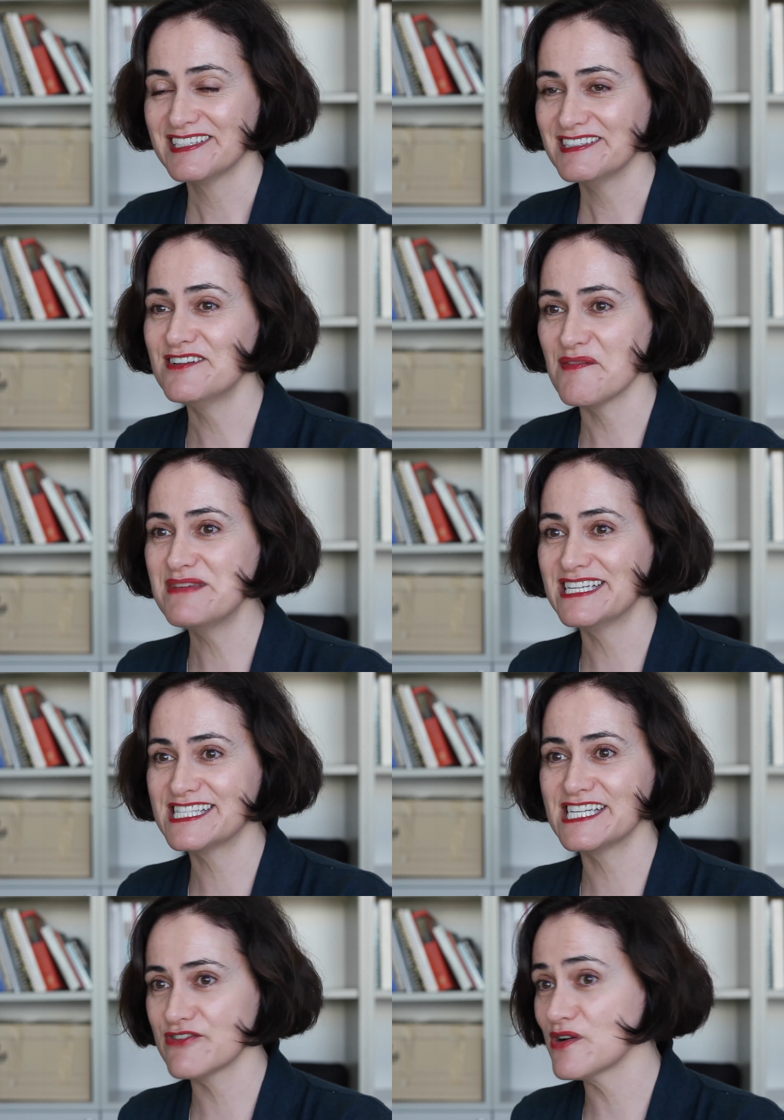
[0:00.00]

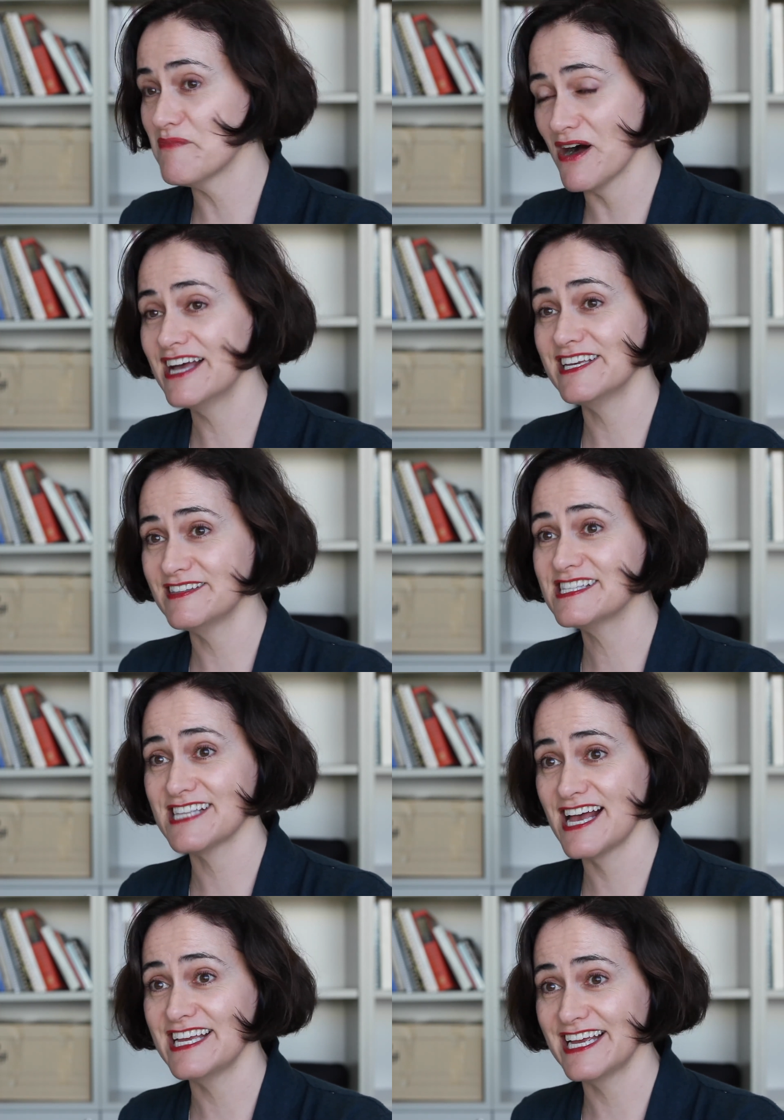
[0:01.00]
ministerial buy-in
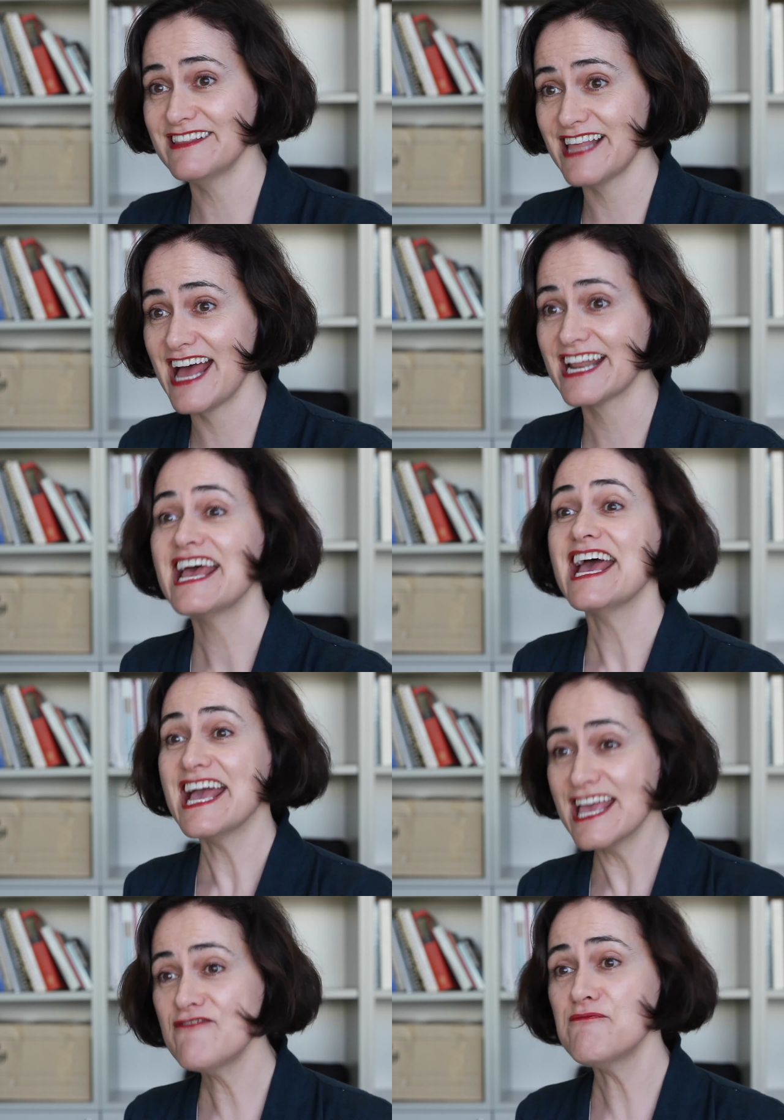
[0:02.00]
saying that
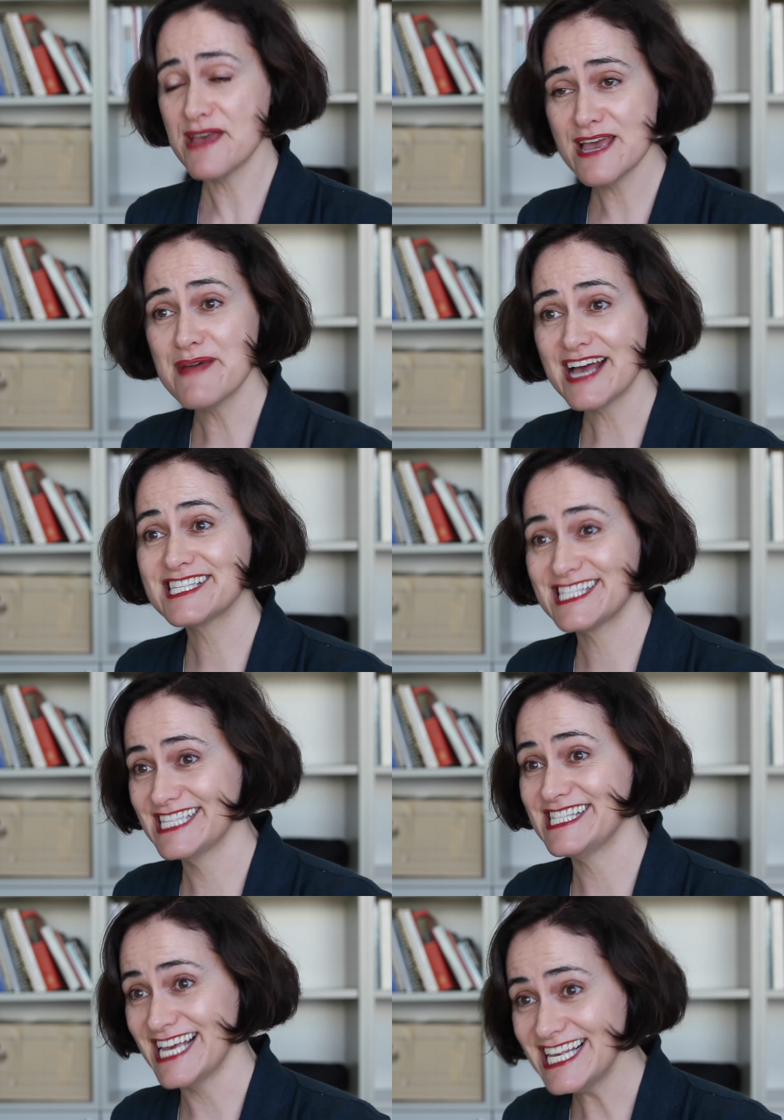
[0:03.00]
if PBAC
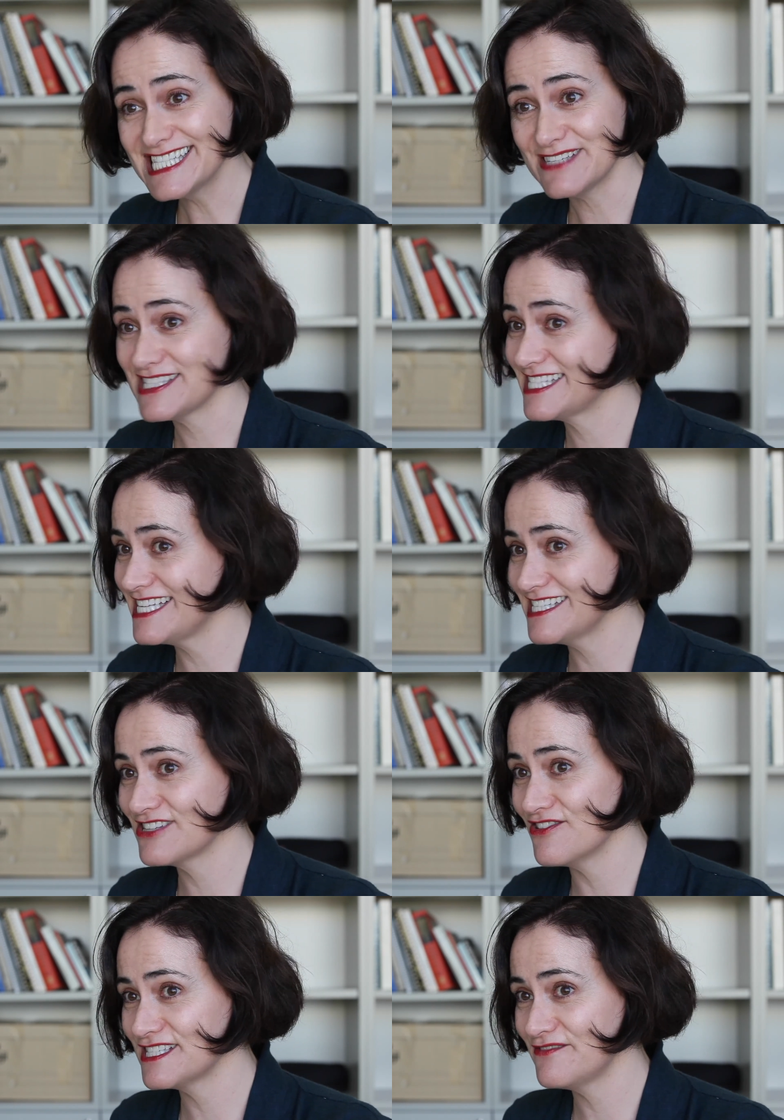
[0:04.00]
says yes, if it says it's
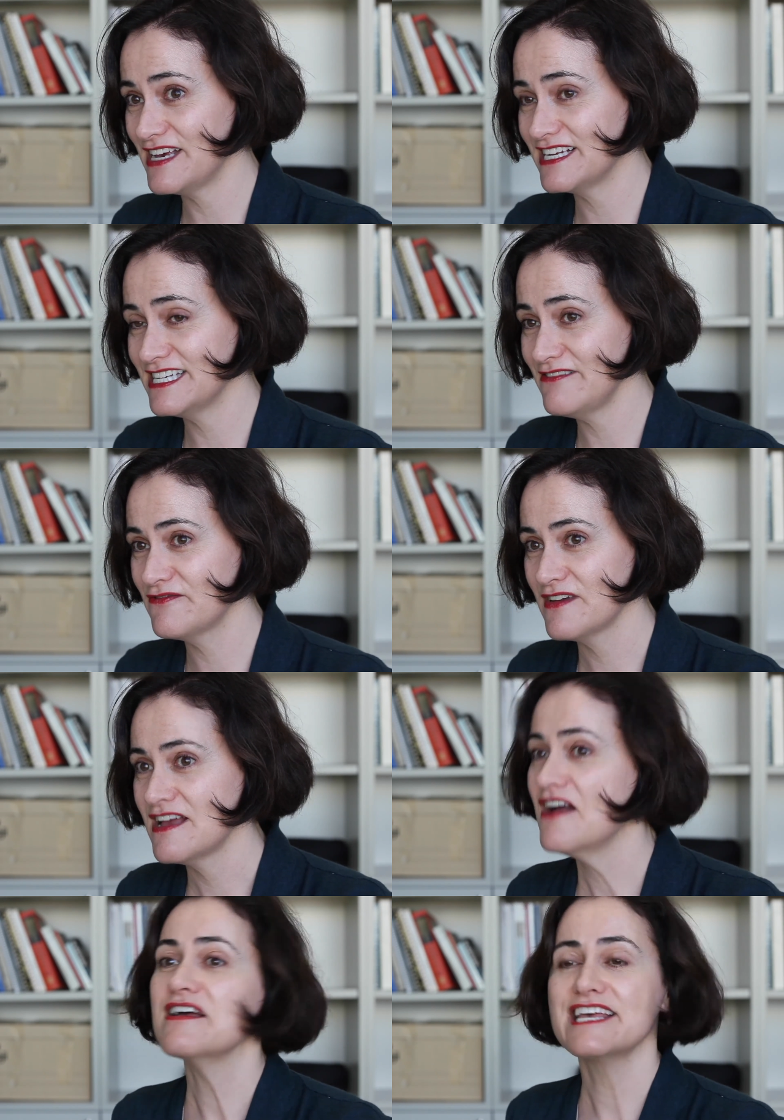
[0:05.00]
cost effective,
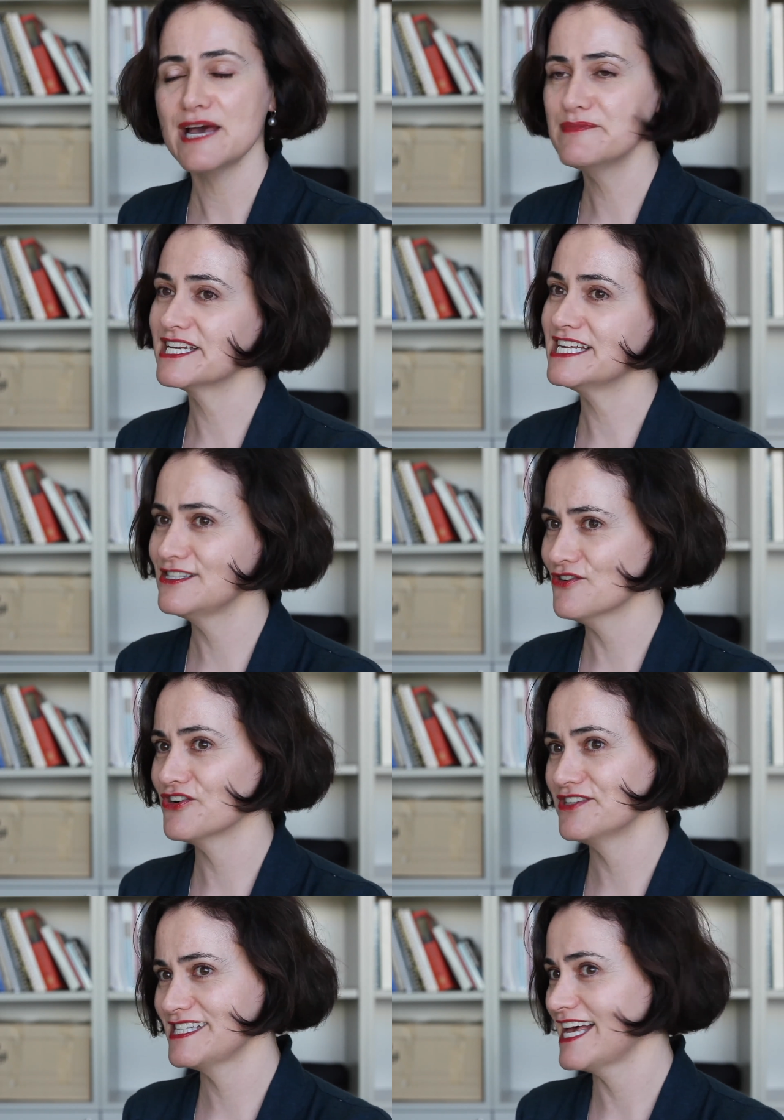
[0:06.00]
Cabinet is not
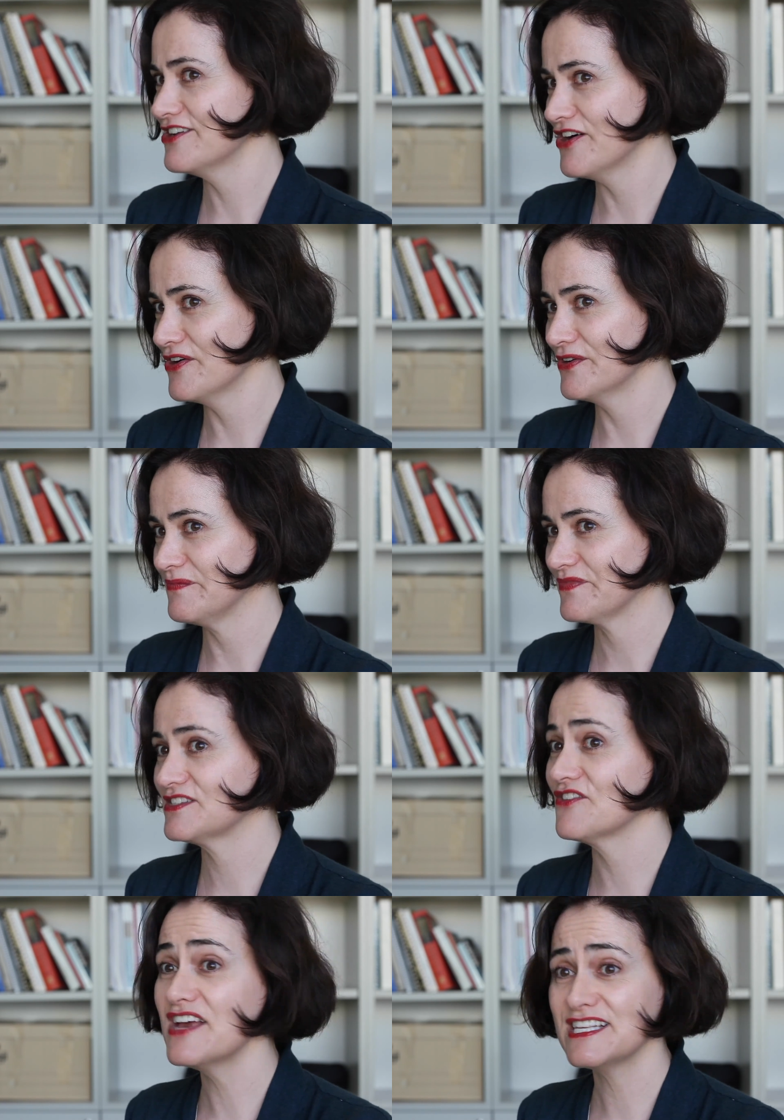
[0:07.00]
going to say no.
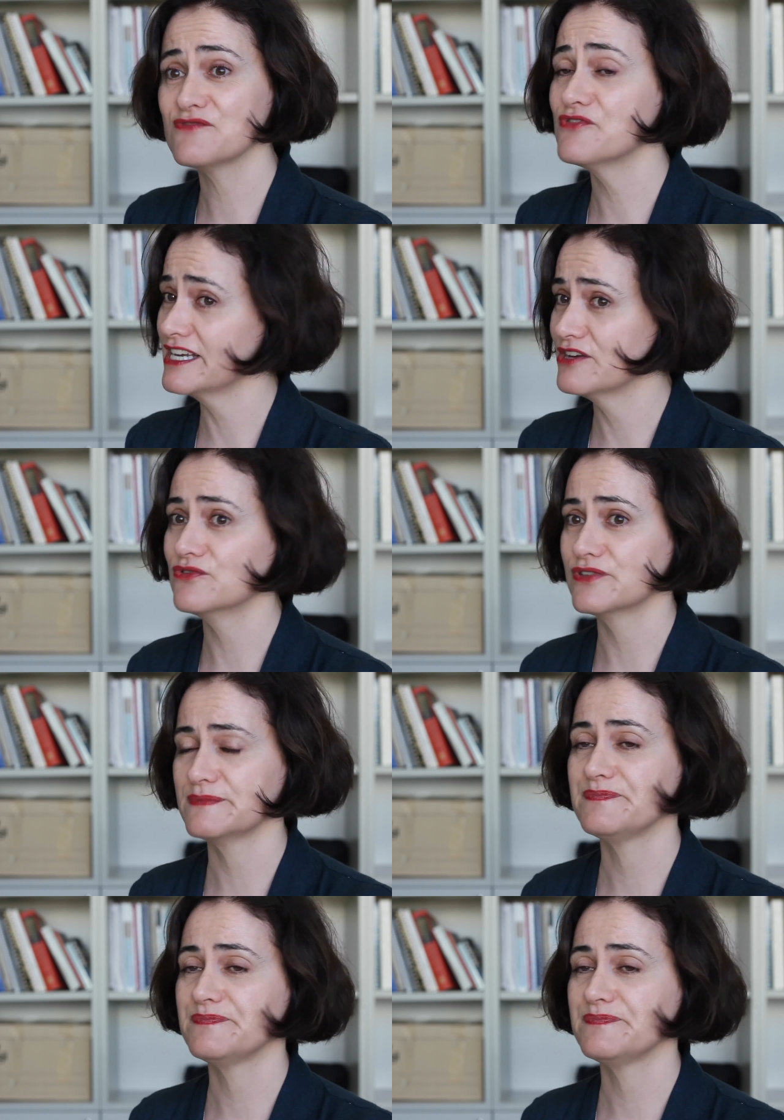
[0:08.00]
So that's really good.